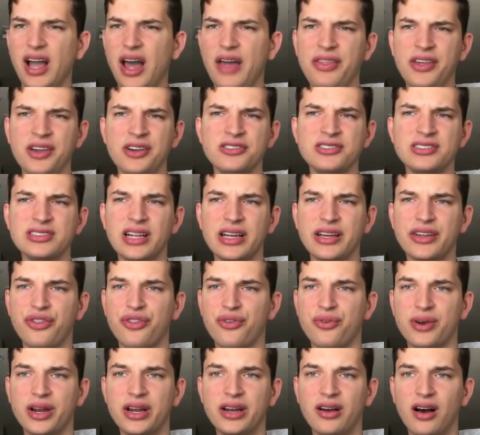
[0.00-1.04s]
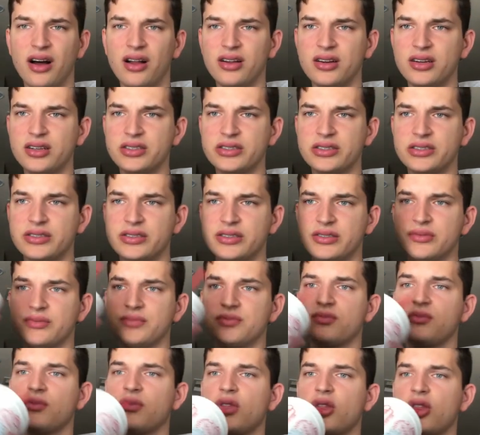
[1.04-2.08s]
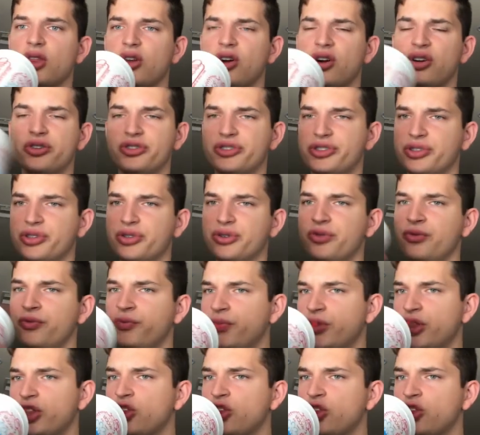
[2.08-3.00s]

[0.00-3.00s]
I think it was like three dollars for two.